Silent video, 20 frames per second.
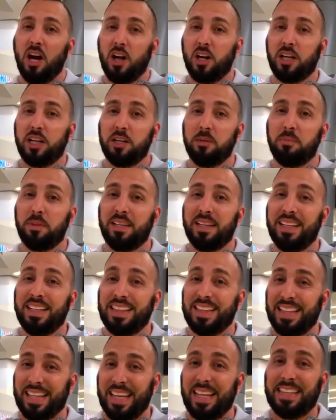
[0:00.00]
are going to be
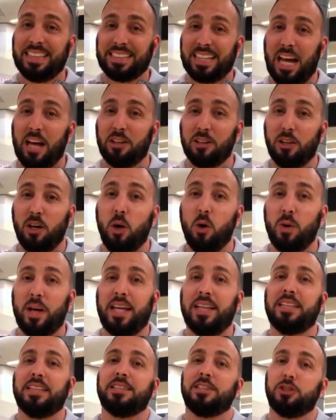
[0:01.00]
linked down low
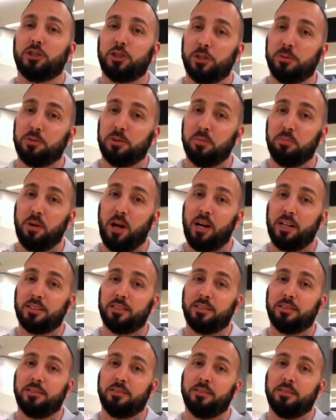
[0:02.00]
in the description box.